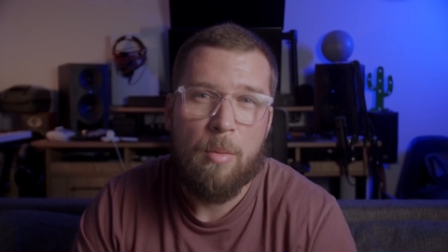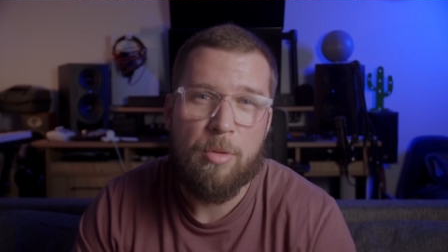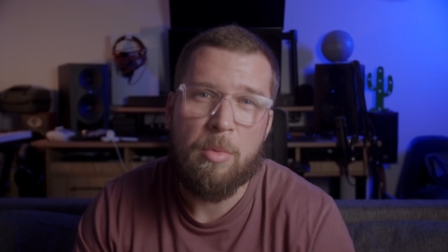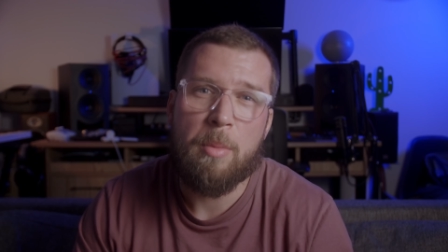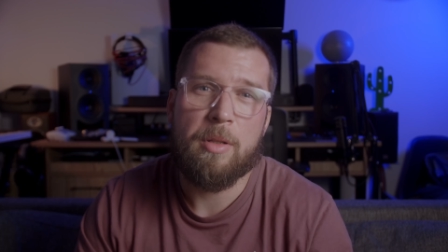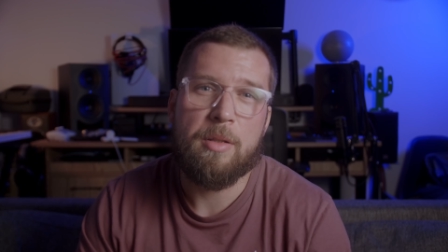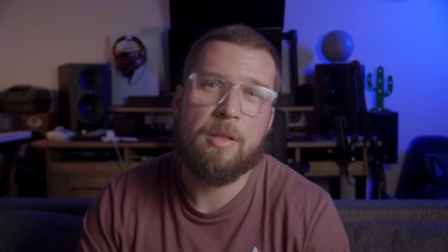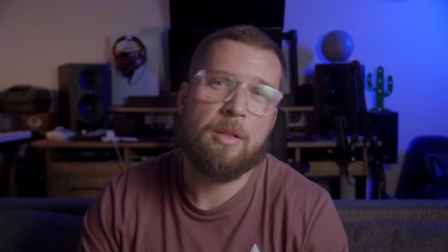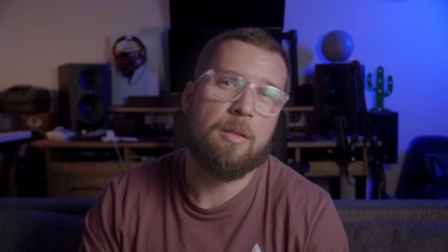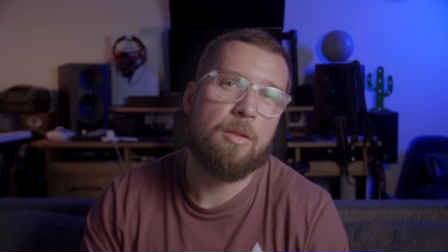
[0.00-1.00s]
Probably
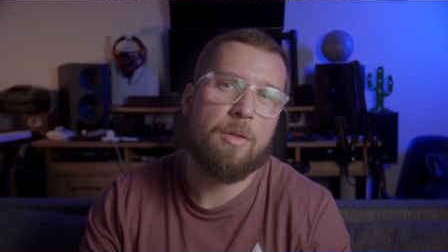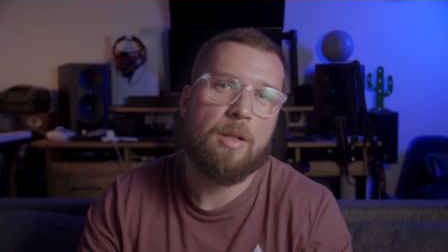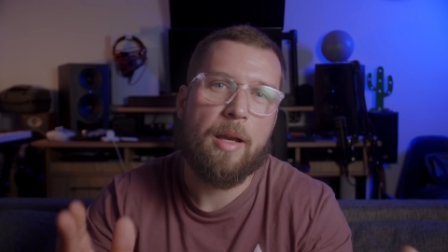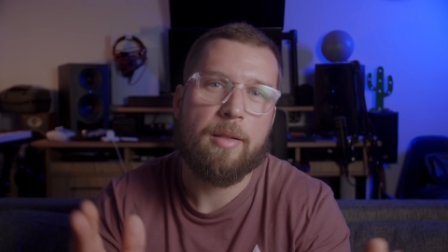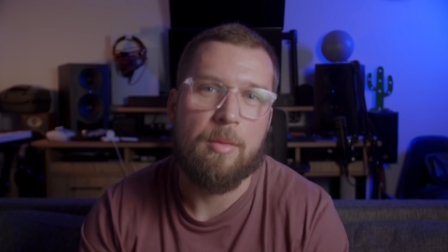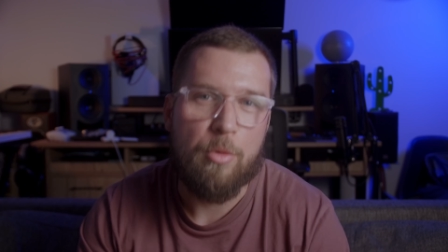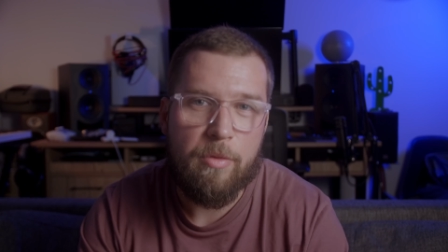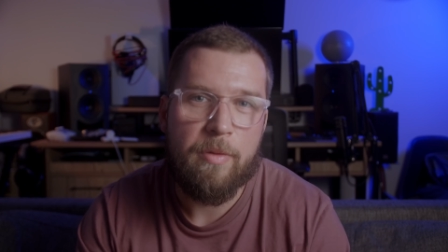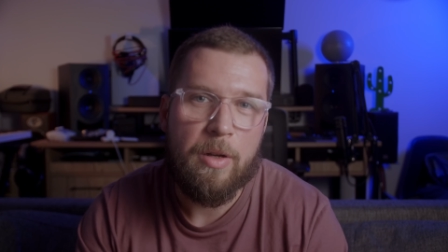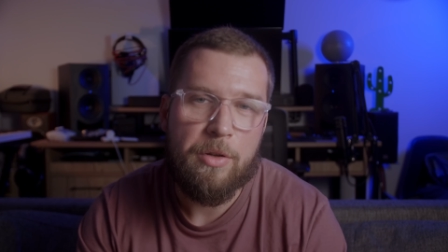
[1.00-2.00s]
didn't look like the
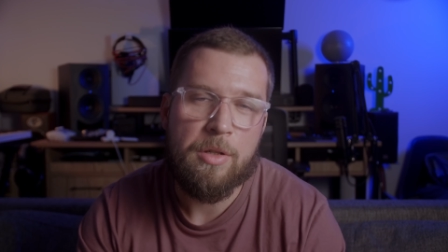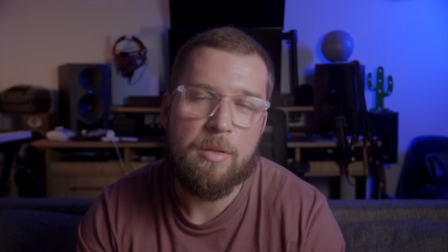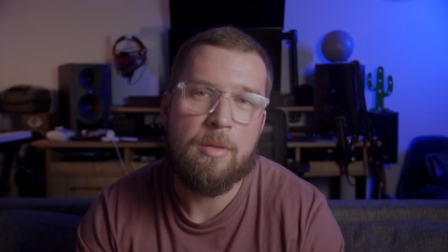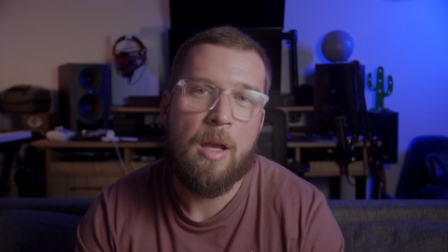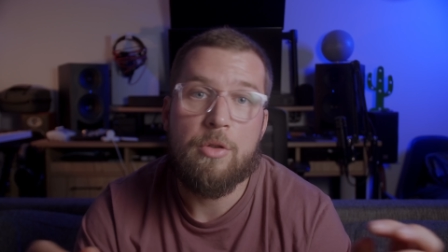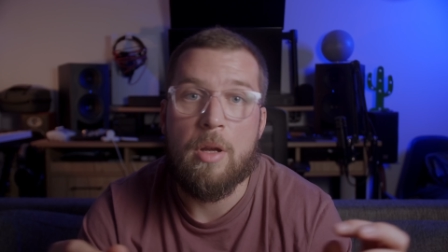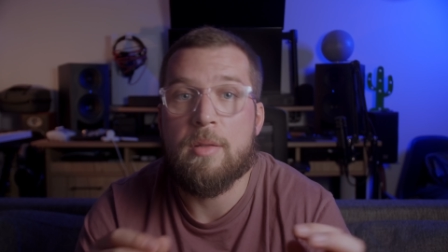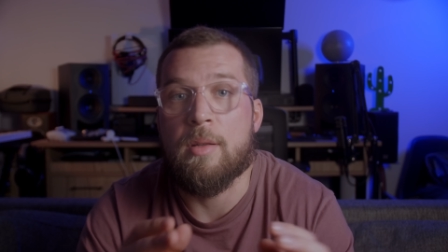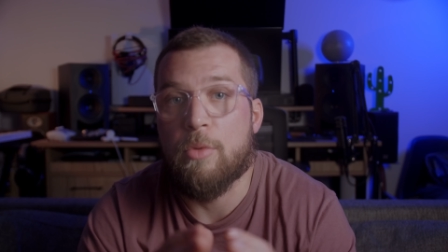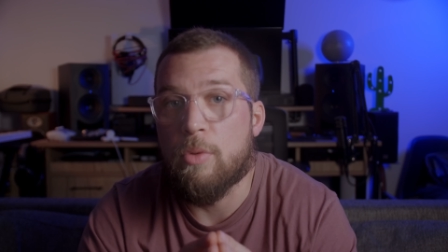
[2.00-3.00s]
movie version, tried
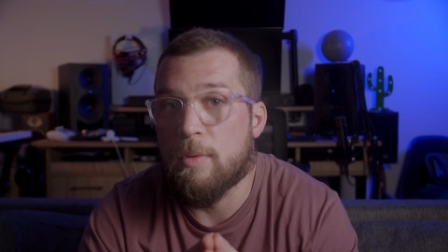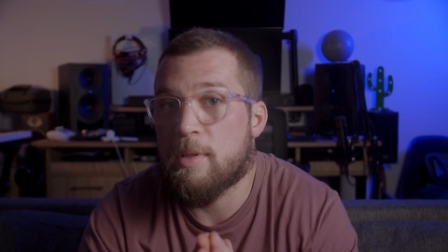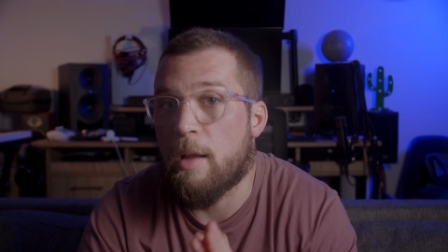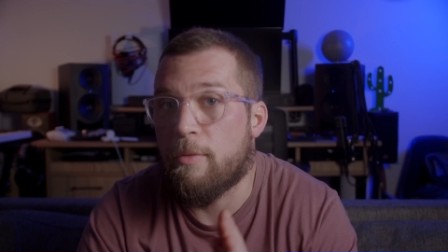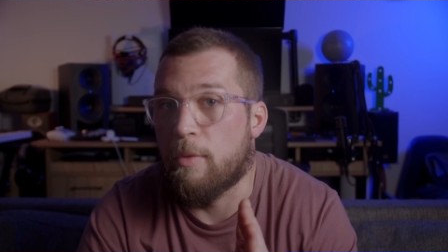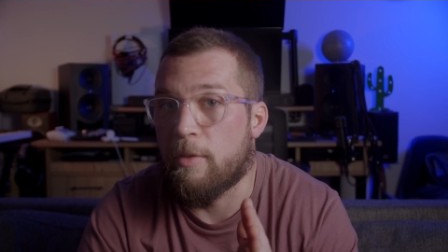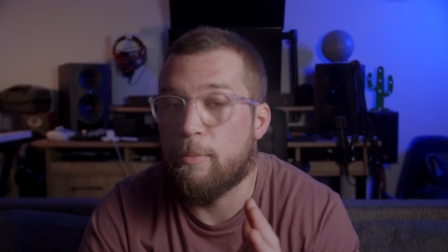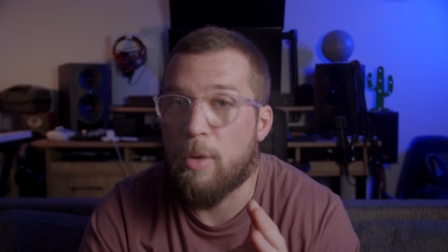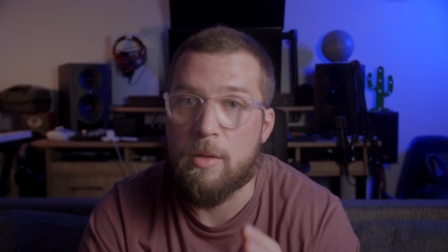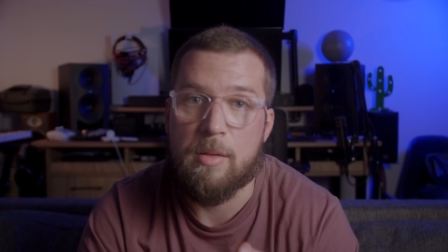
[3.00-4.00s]
some cool stuff with
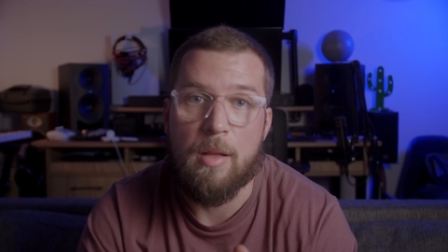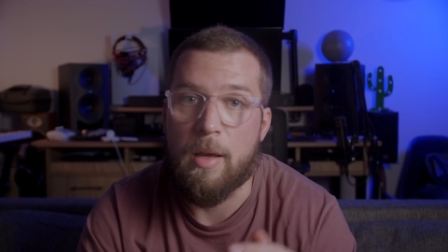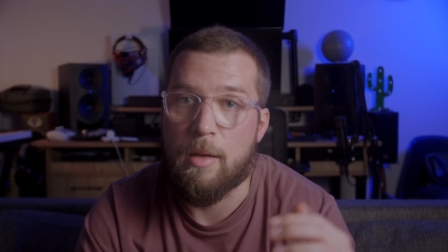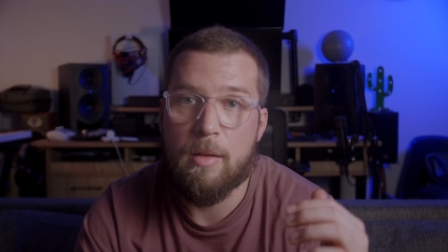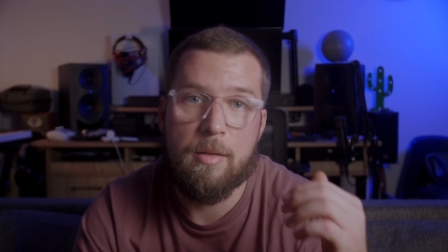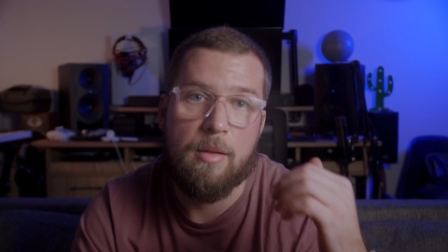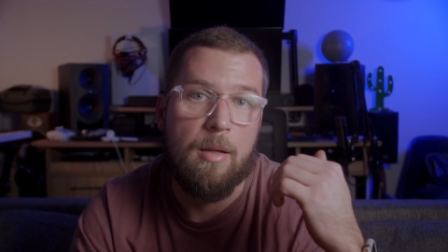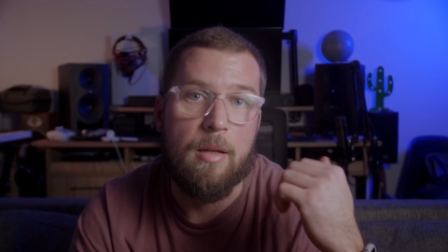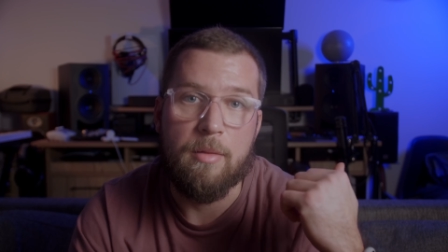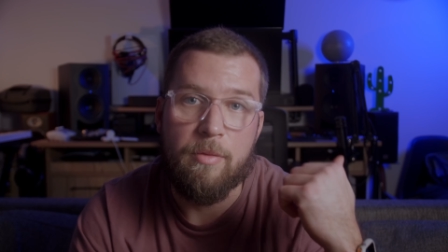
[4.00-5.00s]
birds like
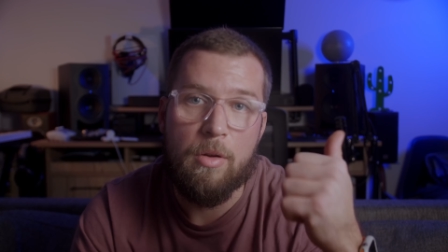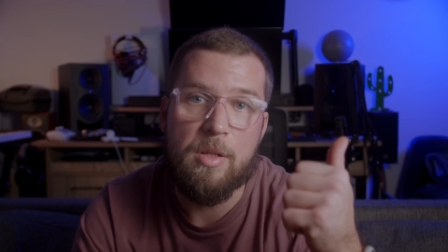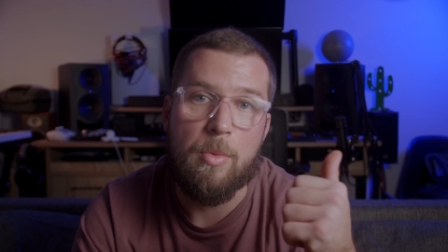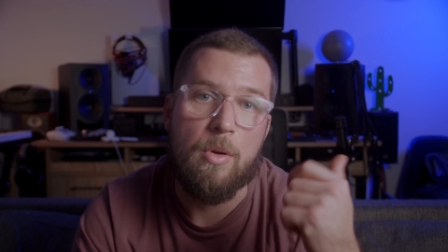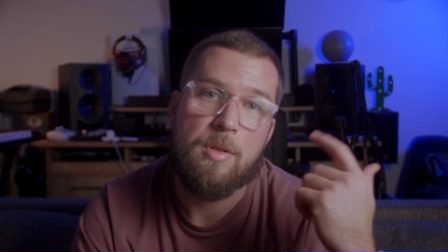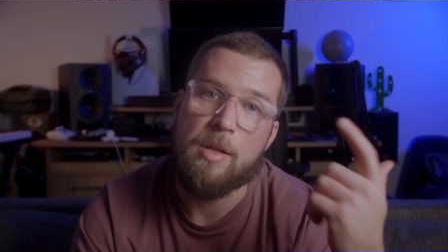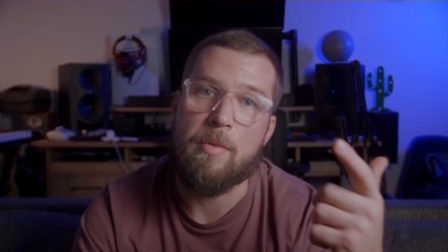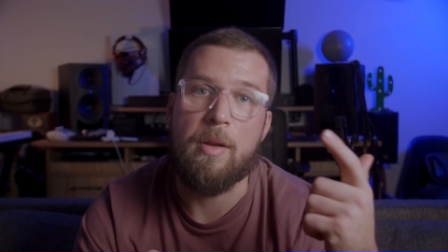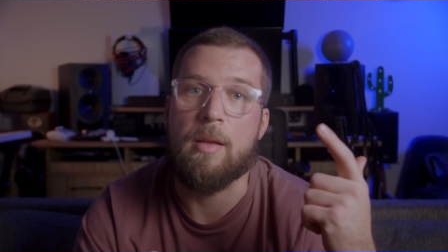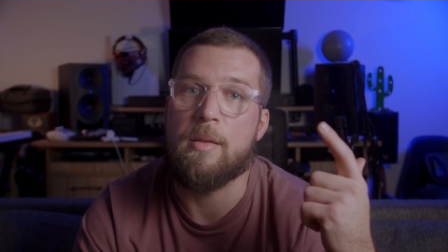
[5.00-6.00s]
uh, the voice box,
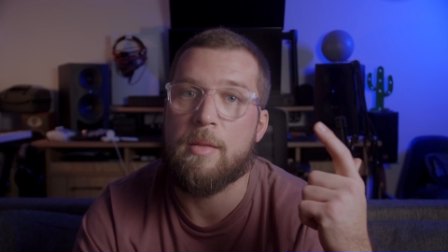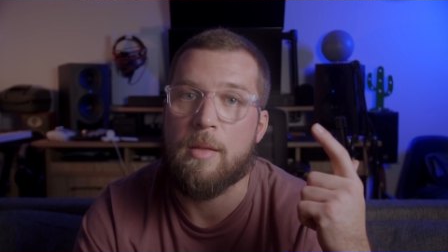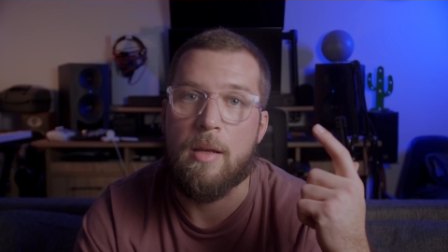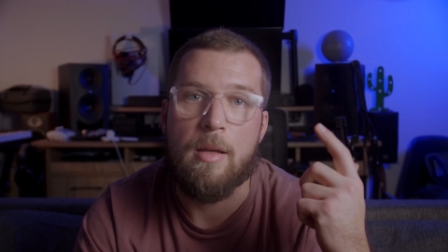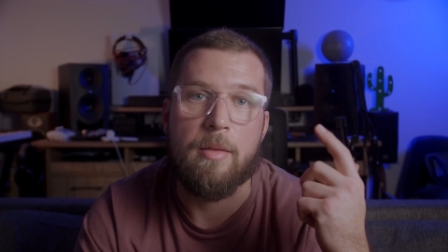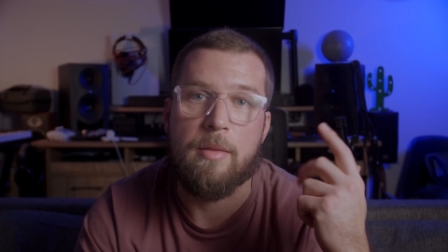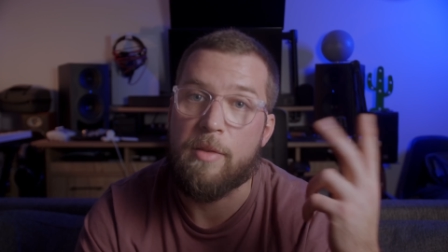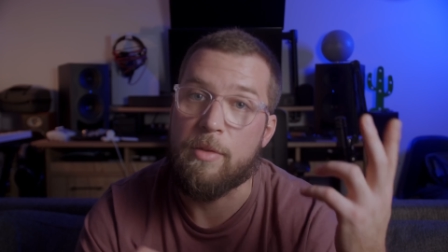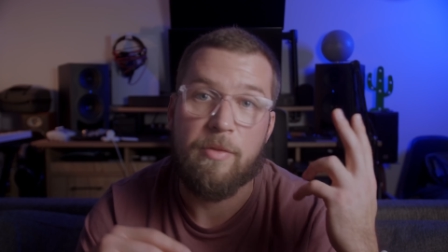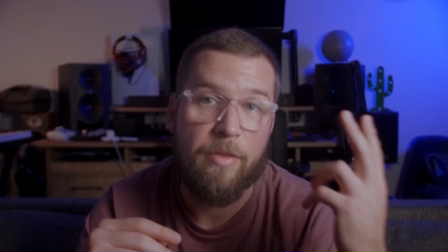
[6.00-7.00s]
earrings and
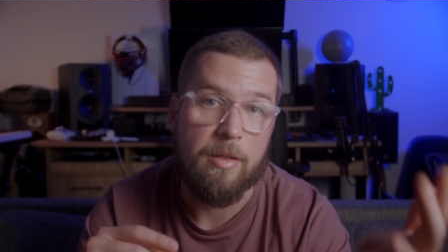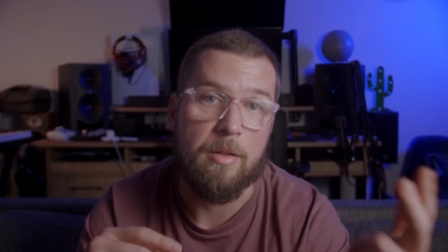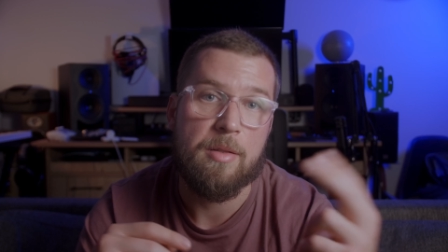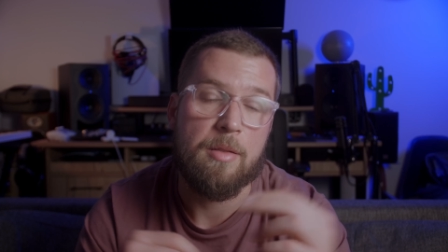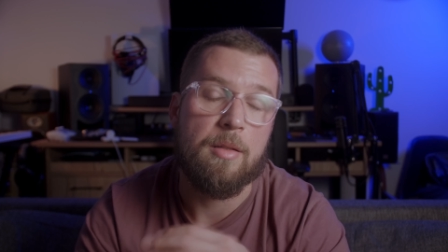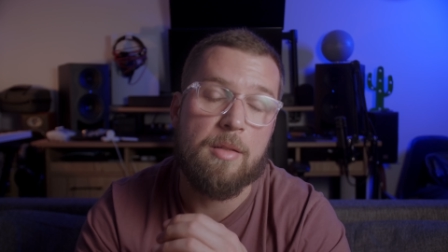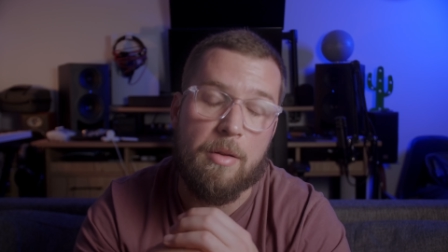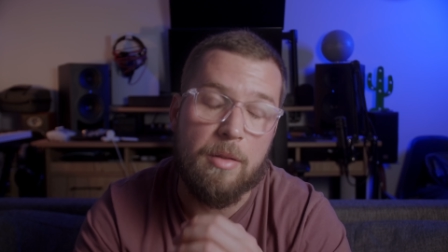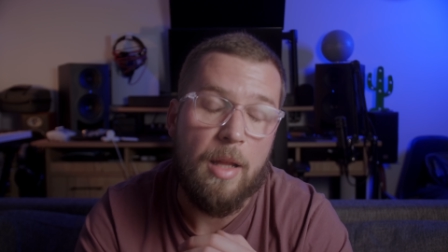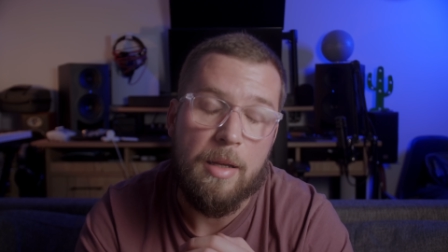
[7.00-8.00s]
even feathers in its
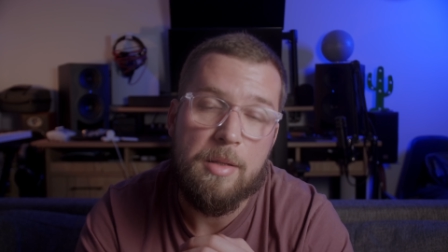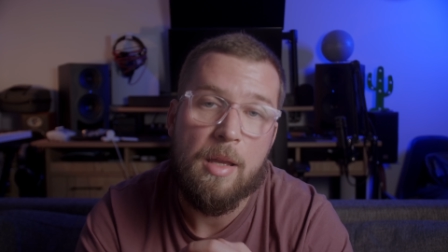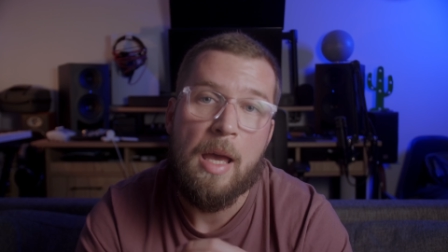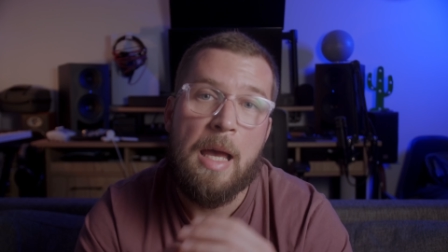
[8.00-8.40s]
early days.